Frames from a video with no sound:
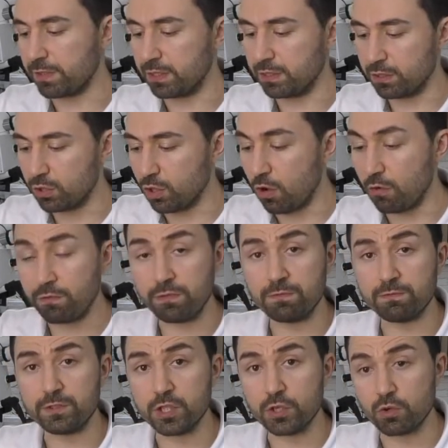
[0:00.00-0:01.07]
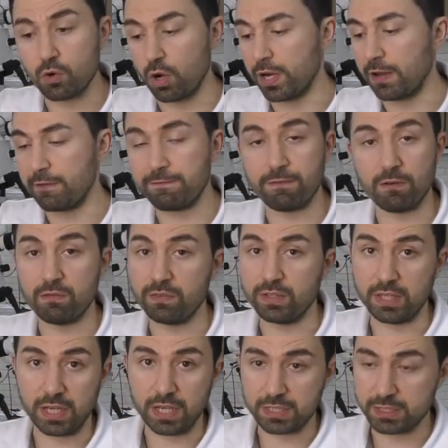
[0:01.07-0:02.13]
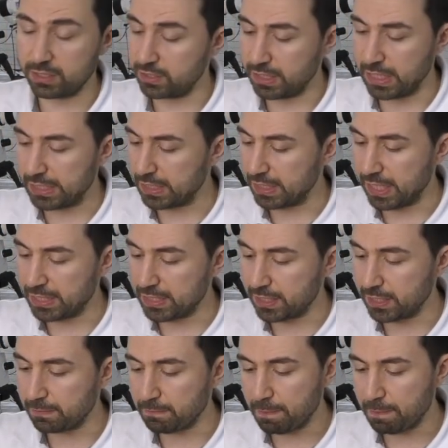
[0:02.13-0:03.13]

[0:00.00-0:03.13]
No zirconia for veneers. That's it.